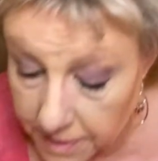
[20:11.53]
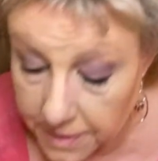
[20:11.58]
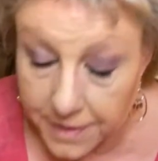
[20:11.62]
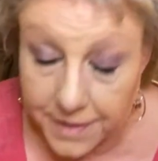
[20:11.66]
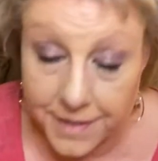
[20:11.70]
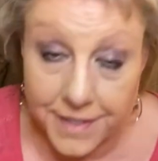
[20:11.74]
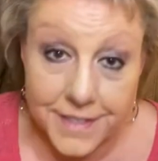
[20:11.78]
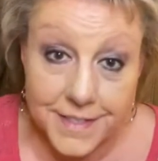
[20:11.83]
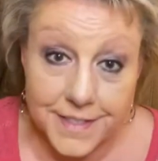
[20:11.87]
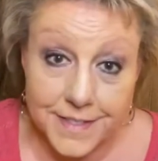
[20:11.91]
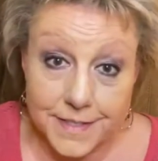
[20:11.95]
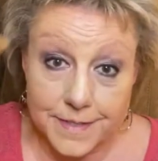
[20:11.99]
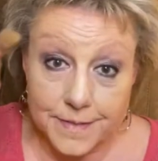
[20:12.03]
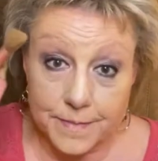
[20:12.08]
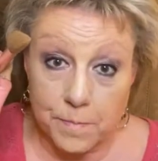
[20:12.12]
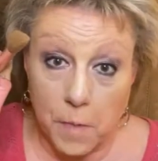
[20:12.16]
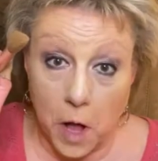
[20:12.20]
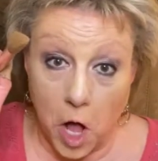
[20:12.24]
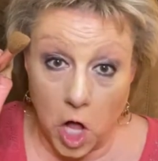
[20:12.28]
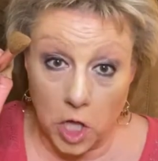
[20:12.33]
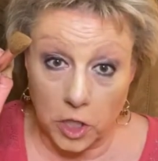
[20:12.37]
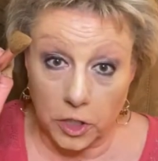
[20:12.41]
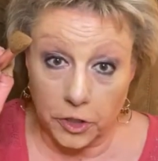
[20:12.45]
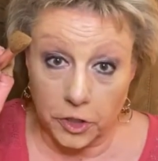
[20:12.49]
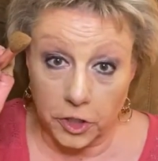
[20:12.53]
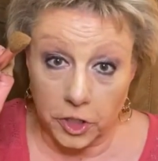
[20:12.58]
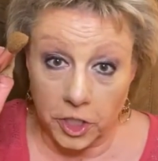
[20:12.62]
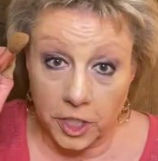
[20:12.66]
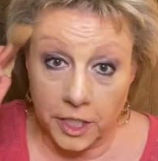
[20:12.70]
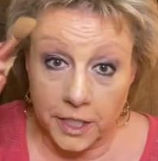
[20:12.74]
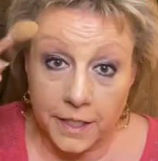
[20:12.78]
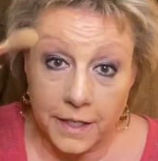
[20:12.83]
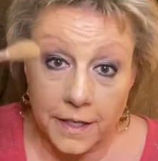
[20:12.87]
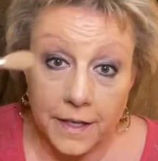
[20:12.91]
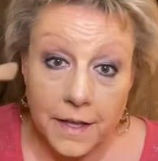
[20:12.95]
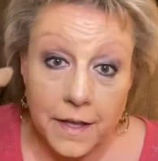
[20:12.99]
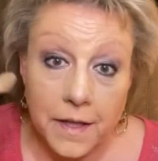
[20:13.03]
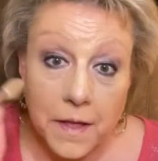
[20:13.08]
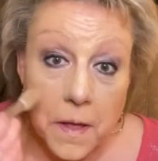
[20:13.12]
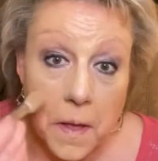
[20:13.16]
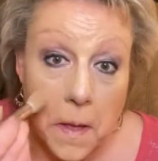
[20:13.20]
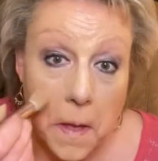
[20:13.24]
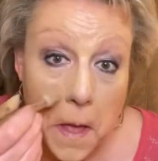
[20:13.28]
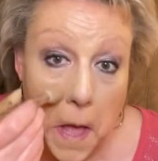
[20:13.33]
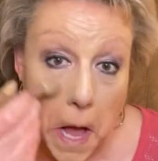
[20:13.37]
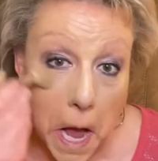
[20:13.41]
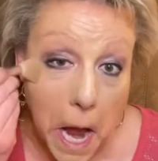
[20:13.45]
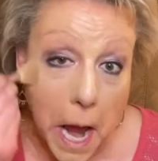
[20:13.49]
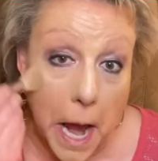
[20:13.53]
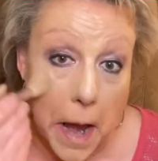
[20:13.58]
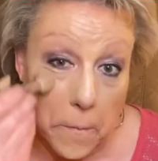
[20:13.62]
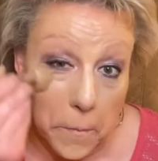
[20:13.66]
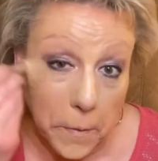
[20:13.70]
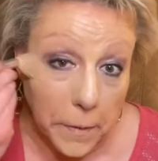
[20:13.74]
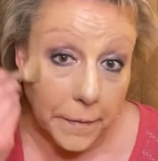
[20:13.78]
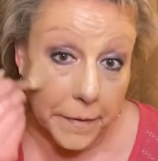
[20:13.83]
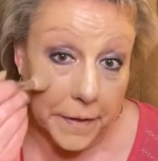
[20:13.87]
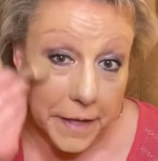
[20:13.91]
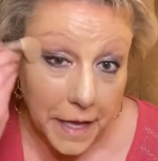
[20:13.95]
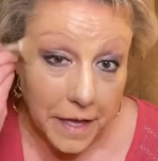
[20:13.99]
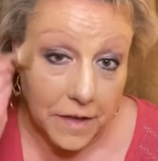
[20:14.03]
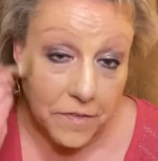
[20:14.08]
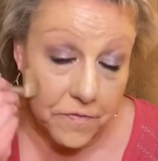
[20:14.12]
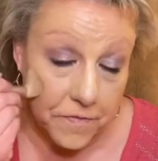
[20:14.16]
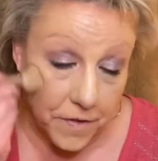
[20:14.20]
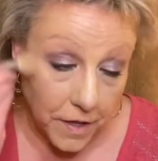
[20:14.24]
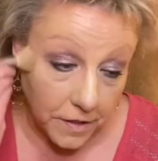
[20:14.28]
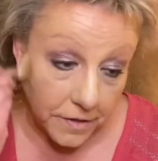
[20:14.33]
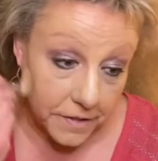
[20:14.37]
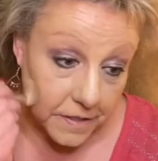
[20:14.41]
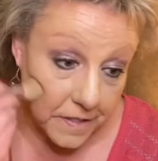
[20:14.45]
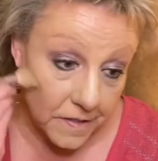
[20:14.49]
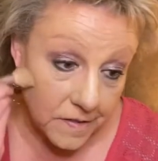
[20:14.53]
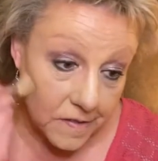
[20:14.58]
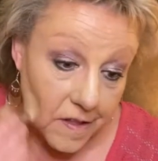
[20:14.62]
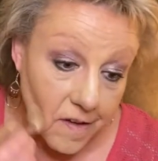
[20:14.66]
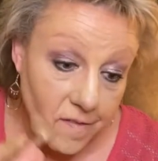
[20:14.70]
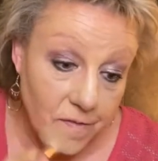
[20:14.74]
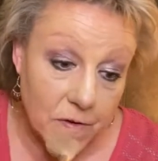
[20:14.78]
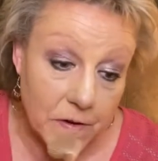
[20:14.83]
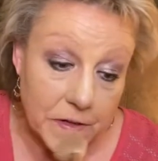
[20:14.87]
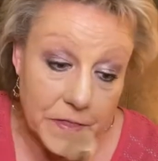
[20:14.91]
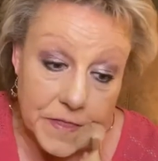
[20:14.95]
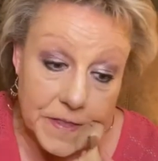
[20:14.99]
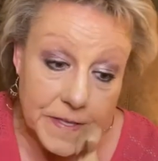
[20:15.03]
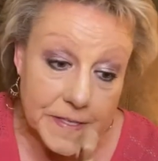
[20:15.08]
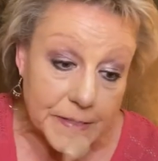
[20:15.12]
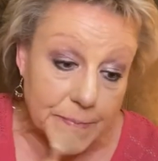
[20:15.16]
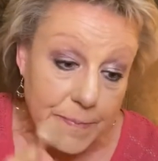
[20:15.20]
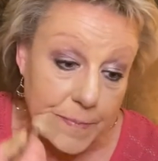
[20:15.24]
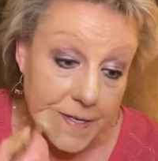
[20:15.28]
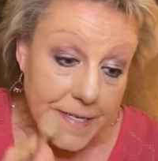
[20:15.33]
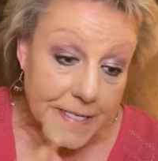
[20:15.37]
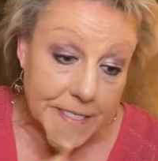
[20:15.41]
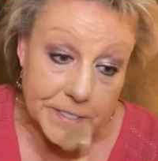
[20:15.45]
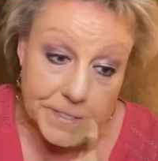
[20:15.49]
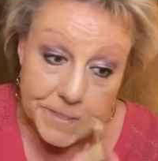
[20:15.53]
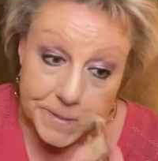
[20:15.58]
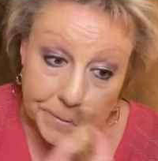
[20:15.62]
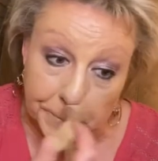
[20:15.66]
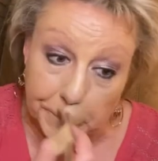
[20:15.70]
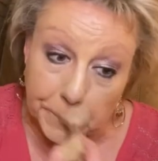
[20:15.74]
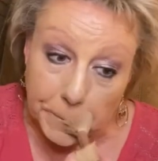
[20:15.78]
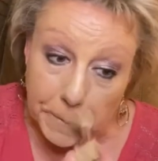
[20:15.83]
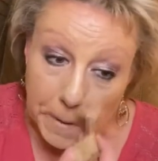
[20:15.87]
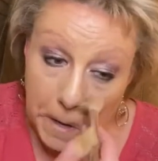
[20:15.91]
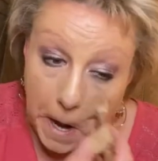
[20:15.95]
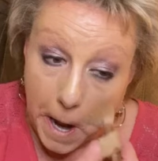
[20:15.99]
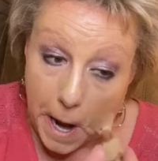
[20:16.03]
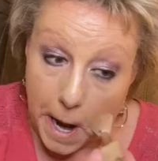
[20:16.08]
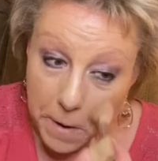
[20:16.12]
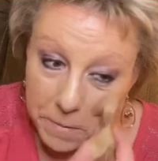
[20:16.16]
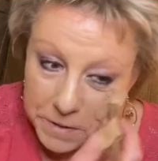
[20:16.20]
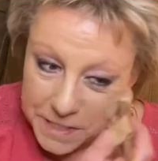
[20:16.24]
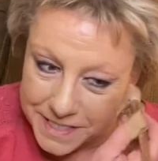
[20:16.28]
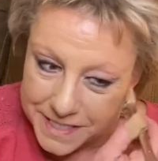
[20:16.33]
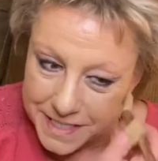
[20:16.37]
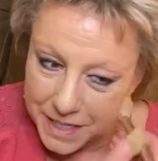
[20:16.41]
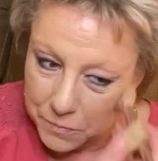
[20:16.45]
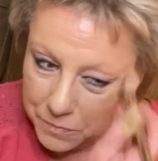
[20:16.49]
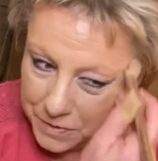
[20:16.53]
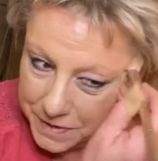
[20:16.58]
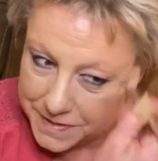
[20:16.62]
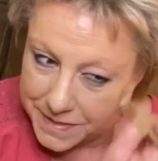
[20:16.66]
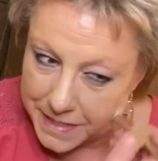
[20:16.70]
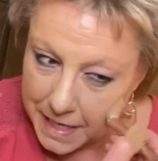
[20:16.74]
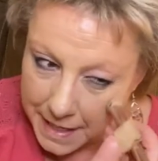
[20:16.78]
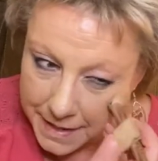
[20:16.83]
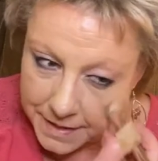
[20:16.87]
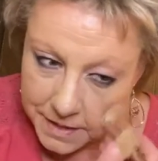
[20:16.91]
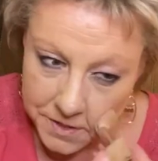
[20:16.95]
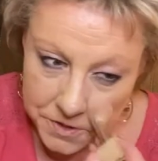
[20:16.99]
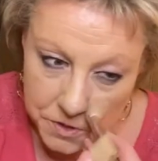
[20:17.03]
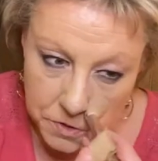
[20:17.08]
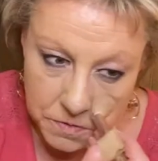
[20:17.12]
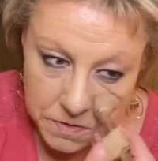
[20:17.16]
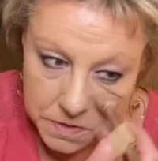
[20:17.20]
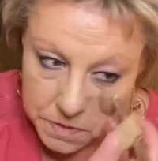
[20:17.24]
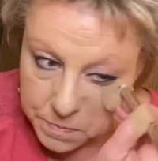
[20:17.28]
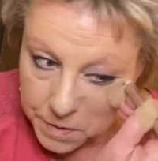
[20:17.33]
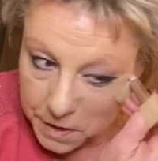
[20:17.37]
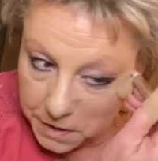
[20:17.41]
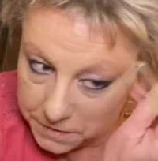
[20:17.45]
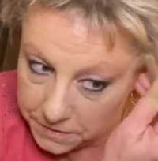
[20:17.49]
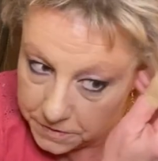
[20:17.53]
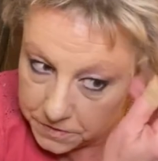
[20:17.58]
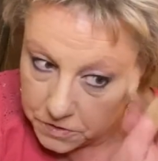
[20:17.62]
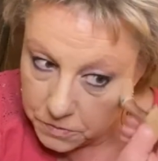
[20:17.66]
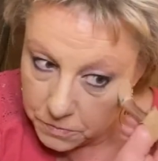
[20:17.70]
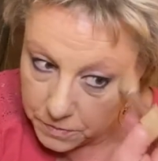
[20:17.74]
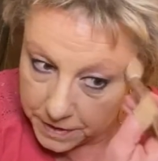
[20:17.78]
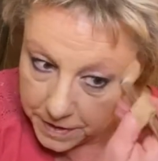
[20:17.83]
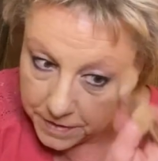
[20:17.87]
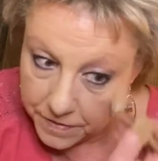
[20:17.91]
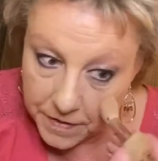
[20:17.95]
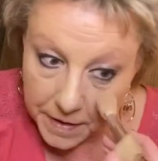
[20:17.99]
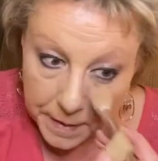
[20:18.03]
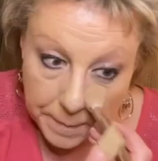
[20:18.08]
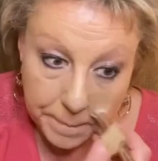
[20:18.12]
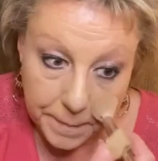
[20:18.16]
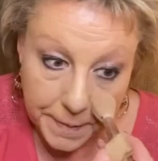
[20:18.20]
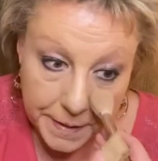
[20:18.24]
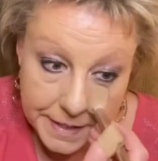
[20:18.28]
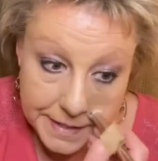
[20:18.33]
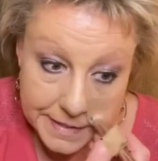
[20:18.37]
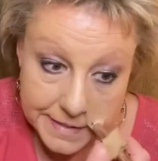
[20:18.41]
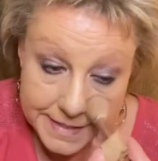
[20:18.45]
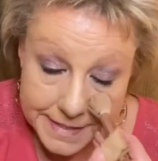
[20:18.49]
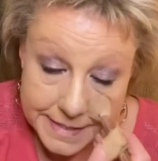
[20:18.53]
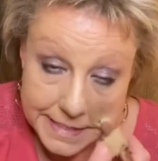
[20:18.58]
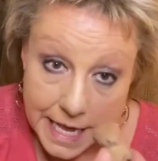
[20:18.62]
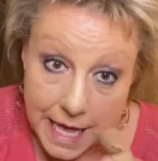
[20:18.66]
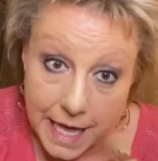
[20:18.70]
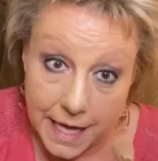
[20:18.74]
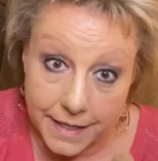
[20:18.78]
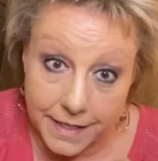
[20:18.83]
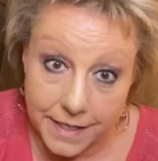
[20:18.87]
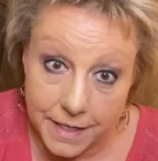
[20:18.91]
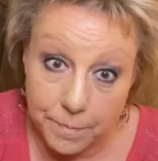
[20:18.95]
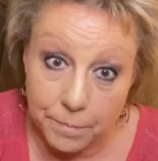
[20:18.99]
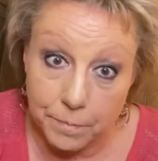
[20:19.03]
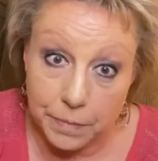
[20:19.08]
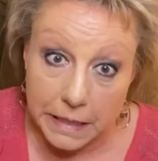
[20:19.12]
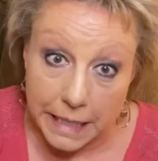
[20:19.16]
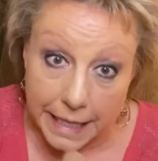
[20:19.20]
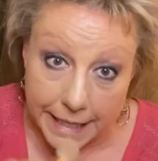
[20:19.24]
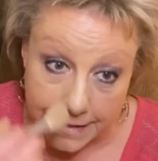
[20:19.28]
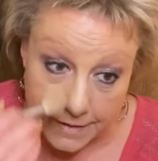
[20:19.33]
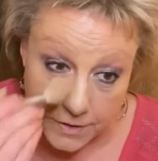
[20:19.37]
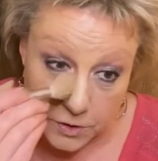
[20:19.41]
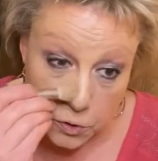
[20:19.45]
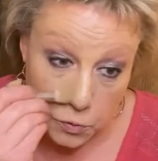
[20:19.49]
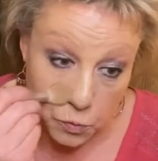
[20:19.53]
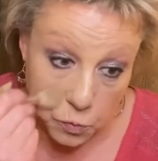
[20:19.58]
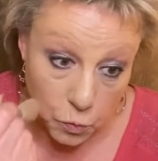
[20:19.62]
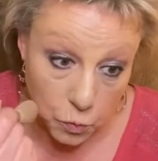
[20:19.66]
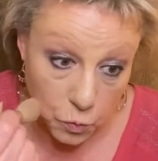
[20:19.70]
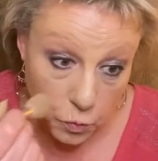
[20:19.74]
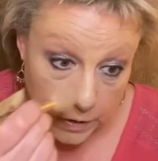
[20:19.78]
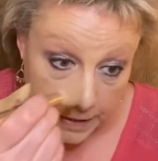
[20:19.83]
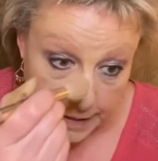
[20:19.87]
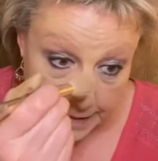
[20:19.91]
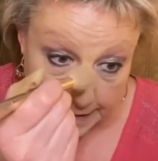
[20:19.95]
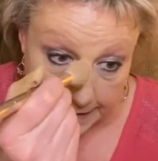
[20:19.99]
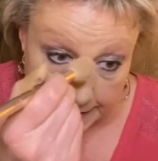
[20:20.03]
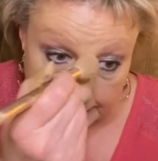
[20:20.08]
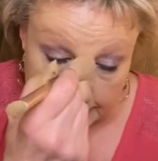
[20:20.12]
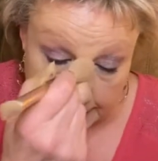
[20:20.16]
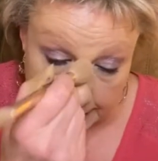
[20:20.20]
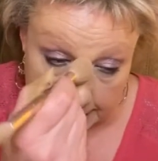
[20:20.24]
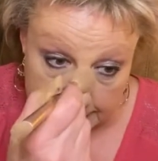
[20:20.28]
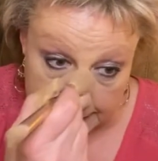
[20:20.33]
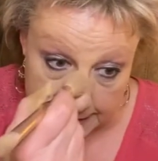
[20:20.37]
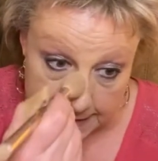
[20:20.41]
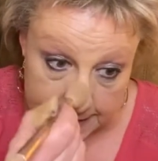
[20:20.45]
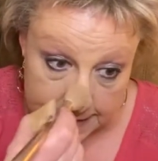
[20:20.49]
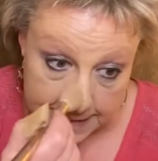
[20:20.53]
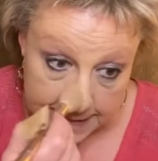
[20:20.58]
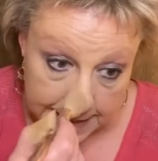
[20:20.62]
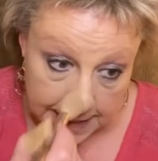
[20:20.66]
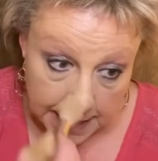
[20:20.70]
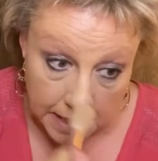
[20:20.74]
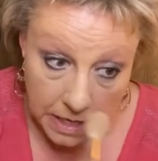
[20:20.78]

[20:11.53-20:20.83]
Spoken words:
It's smaller. I really have fallen in love with this brush too. I always thought, well, it's kind of too small to do anything, but it's not. It blends really nice.